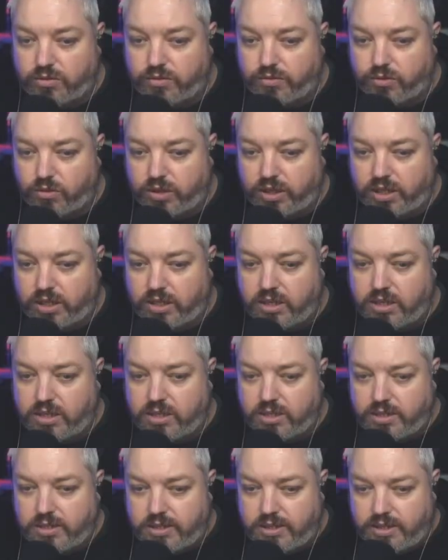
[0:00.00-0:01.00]
3,
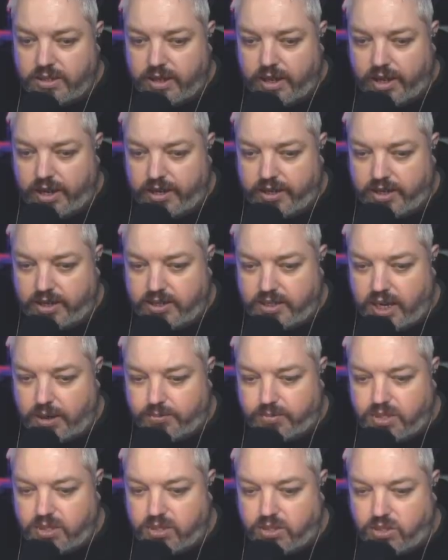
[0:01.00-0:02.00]
the
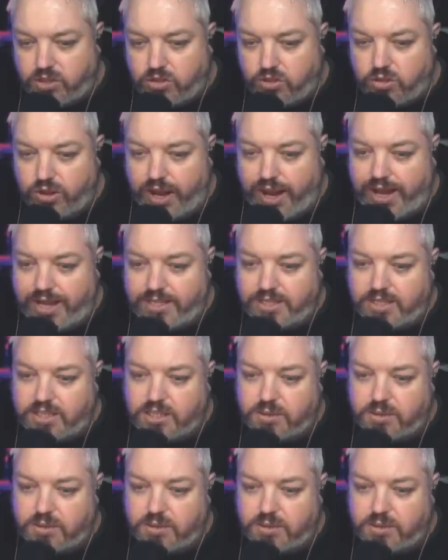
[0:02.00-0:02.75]
acceptance queue has a